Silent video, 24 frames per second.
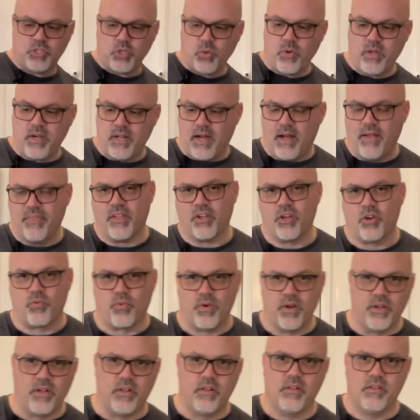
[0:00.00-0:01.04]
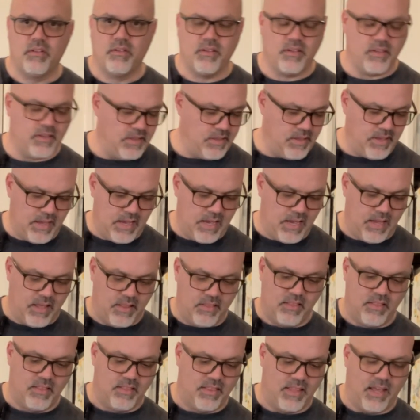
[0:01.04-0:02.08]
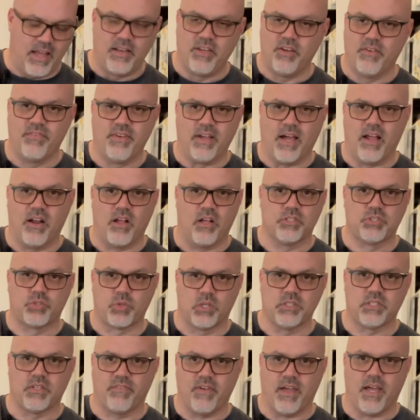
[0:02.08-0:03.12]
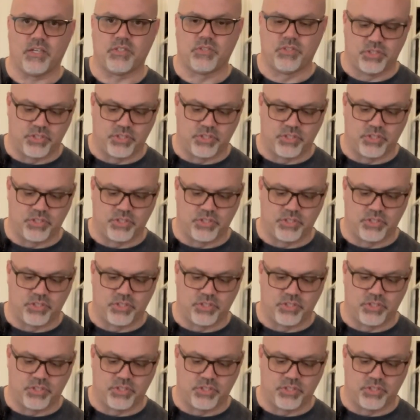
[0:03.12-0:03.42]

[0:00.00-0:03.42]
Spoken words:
do it on the grill, and then you've got all sorts of extra